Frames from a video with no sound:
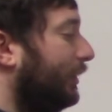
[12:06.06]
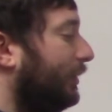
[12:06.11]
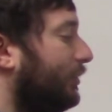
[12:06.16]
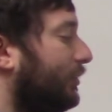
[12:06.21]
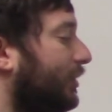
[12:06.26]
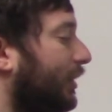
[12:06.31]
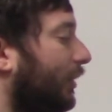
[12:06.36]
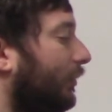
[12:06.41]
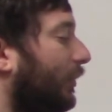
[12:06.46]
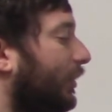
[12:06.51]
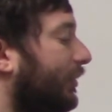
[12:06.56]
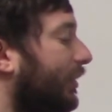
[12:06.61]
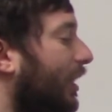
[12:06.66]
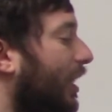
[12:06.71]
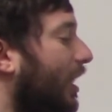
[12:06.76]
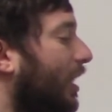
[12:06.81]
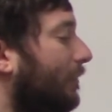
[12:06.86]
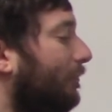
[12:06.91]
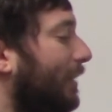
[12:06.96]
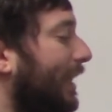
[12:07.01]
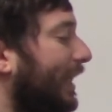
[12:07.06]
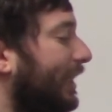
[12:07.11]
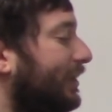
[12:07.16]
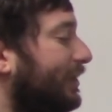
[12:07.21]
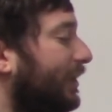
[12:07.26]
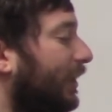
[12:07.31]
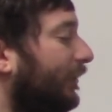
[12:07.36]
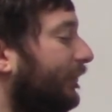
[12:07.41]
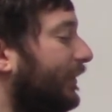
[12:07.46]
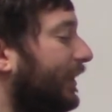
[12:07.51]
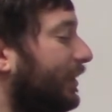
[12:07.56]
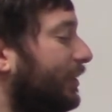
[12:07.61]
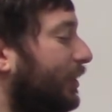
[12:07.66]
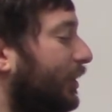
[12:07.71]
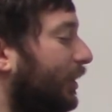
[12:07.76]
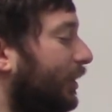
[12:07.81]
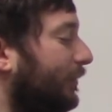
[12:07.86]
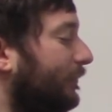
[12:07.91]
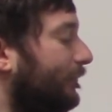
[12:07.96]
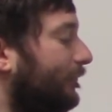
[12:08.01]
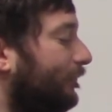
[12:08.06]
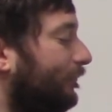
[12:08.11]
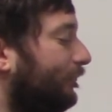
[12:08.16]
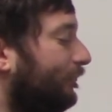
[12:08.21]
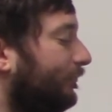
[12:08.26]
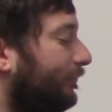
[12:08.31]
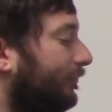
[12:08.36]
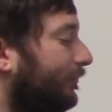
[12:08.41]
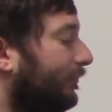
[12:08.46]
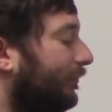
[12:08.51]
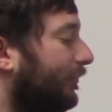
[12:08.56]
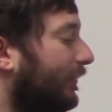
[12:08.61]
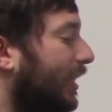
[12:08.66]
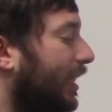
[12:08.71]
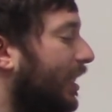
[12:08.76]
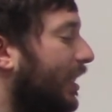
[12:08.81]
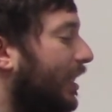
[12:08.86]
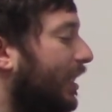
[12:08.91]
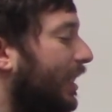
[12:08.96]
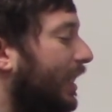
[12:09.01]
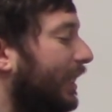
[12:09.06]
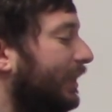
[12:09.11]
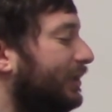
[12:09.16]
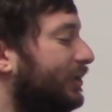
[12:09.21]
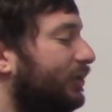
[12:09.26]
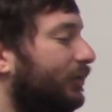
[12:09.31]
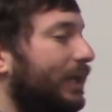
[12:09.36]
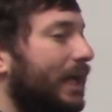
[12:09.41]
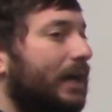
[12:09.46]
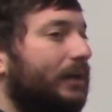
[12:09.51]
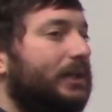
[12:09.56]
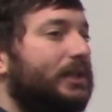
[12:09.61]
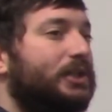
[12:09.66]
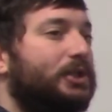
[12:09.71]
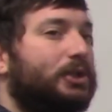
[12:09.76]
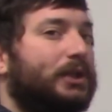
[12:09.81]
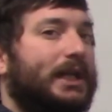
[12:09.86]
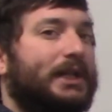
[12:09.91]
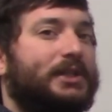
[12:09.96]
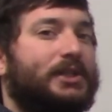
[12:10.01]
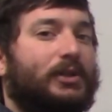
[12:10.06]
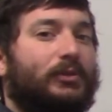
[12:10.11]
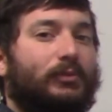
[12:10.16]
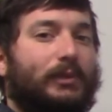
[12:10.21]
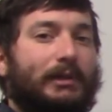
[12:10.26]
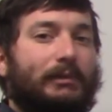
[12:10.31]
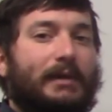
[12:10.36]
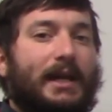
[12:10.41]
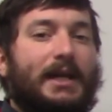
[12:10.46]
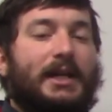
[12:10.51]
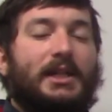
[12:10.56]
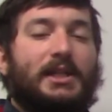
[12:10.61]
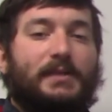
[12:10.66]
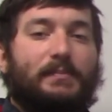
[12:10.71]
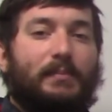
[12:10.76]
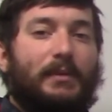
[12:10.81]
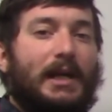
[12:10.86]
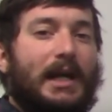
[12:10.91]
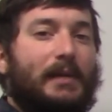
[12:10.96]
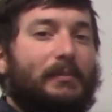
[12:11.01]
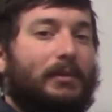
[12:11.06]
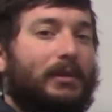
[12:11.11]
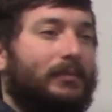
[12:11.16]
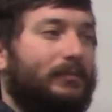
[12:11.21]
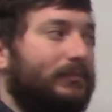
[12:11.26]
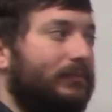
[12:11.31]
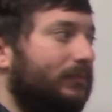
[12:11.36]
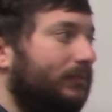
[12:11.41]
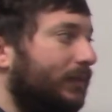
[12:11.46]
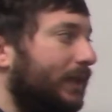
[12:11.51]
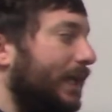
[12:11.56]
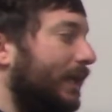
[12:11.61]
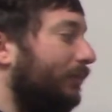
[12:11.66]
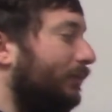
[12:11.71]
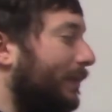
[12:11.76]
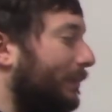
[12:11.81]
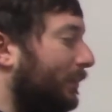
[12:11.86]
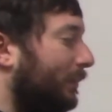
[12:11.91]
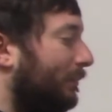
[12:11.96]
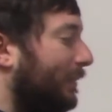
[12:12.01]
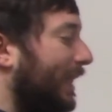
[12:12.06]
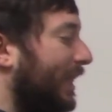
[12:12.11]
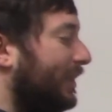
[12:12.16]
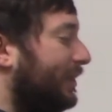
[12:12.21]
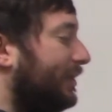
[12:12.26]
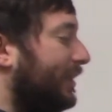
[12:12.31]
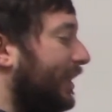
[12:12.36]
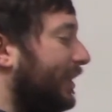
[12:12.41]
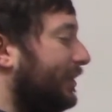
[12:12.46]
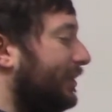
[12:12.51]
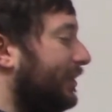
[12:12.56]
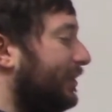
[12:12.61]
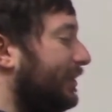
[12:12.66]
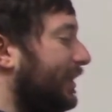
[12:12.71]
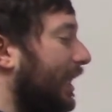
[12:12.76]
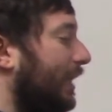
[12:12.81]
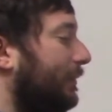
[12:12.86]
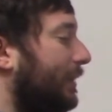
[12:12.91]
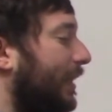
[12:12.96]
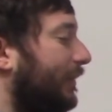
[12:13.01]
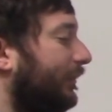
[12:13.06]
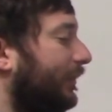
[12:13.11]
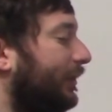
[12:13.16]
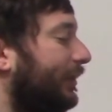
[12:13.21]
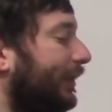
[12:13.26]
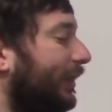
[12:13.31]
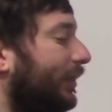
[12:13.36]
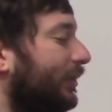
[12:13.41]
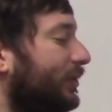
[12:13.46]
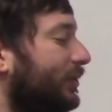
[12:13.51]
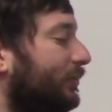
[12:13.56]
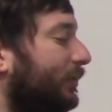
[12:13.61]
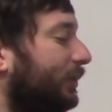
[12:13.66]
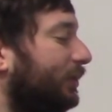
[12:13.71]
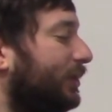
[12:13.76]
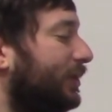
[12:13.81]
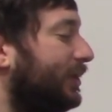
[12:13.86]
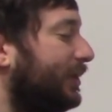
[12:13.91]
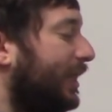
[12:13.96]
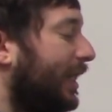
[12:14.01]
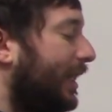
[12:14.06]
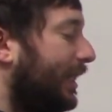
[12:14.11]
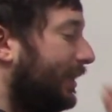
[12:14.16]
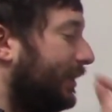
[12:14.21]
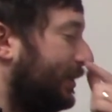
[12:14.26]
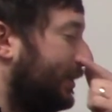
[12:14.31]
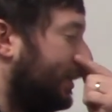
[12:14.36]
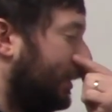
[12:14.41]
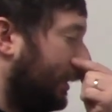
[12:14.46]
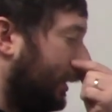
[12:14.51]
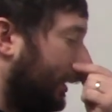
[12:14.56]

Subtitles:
start with, by itself. That's good. And so now he's trying to rewrite his problem. Okay, remember, base stays the same, everything else switches sides.